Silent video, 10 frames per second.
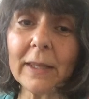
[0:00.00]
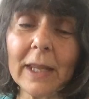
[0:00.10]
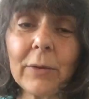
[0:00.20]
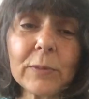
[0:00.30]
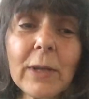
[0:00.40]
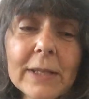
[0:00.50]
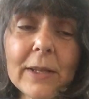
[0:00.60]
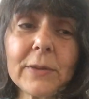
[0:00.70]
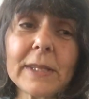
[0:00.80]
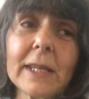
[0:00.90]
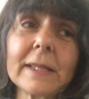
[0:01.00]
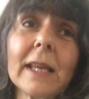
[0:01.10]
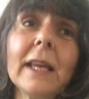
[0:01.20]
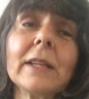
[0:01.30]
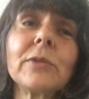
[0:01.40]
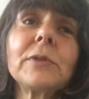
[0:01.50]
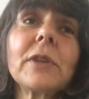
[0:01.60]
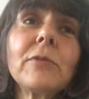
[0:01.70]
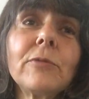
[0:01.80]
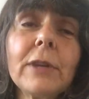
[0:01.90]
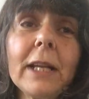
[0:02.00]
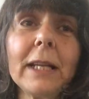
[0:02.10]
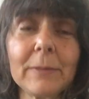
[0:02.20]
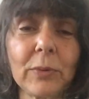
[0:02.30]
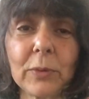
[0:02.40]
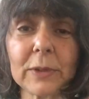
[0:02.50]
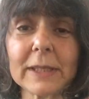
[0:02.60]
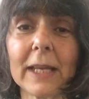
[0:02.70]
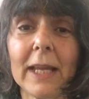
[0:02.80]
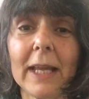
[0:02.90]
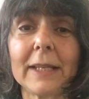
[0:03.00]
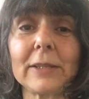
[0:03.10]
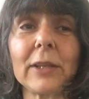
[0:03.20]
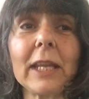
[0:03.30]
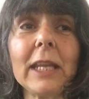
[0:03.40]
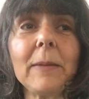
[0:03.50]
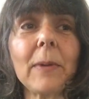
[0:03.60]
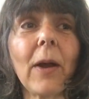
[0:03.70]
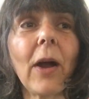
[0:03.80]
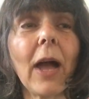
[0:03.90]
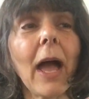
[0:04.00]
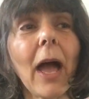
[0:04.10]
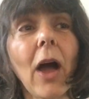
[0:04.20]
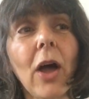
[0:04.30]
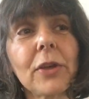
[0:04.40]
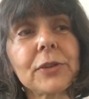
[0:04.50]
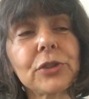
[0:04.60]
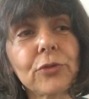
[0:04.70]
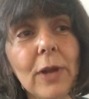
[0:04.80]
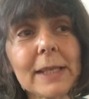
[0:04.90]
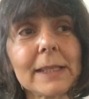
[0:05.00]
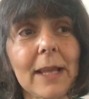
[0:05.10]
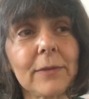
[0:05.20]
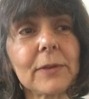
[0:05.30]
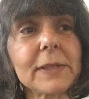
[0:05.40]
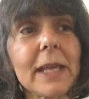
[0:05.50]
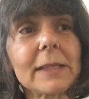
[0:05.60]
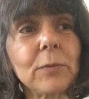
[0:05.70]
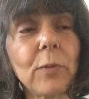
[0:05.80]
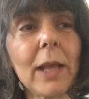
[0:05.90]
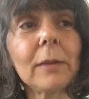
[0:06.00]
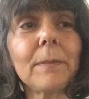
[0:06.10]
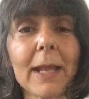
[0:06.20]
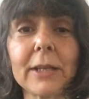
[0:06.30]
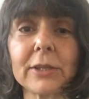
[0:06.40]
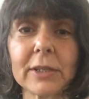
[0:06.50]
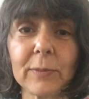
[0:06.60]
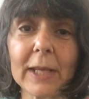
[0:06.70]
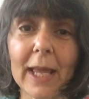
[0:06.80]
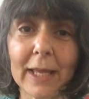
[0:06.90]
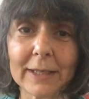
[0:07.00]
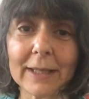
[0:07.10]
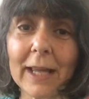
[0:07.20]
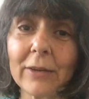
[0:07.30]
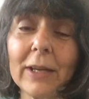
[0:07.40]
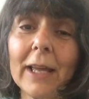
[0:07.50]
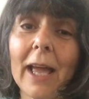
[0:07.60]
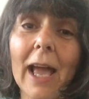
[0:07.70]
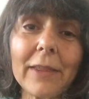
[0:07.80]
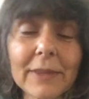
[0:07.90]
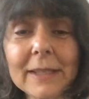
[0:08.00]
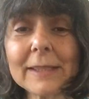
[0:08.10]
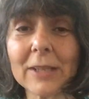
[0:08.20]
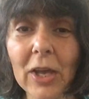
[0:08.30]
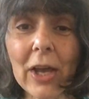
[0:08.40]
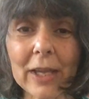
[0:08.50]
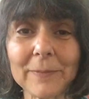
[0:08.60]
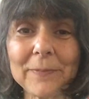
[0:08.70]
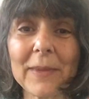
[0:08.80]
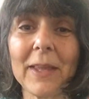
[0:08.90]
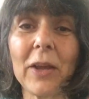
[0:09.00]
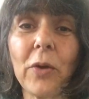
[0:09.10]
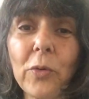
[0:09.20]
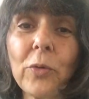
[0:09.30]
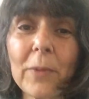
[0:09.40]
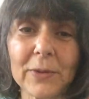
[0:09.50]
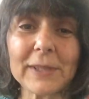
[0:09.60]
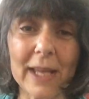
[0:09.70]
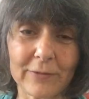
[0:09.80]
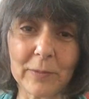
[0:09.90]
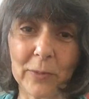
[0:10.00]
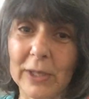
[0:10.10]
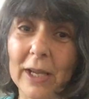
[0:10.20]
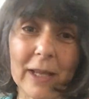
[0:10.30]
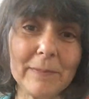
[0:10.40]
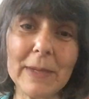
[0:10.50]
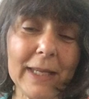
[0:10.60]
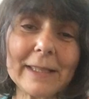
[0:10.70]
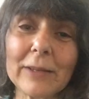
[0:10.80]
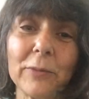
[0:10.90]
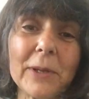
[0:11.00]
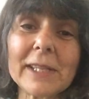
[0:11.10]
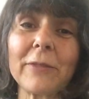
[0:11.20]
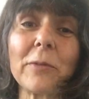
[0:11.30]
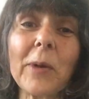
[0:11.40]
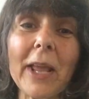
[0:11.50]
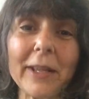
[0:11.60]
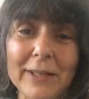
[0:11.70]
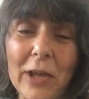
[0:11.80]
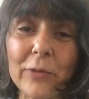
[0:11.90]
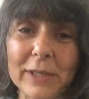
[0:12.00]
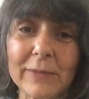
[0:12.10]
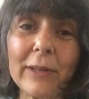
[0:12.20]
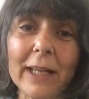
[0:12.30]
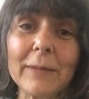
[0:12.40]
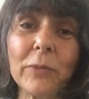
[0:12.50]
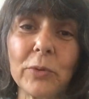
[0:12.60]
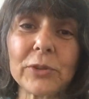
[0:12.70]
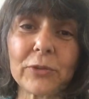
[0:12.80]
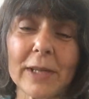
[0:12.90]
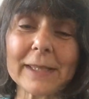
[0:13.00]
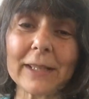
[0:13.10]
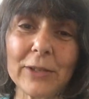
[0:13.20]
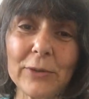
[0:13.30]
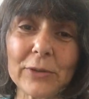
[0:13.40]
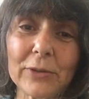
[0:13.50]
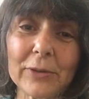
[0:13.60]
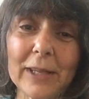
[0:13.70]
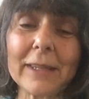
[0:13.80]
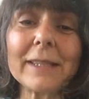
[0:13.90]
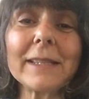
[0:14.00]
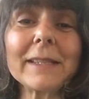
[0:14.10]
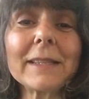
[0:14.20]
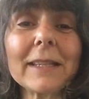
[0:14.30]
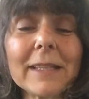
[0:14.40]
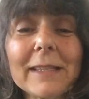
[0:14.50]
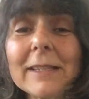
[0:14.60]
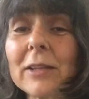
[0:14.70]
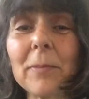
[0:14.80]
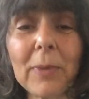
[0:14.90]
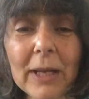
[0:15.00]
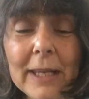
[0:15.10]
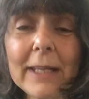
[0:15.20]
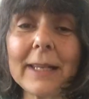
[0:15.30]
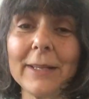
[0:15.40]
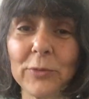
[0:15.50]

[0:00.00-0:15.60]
now as well as those things it's also really important to keep our stress levels as well managed as we can. Now, at this time, almost everybody I meet, almost everybody I know is feeling more stressed than usual. And this is, this is completely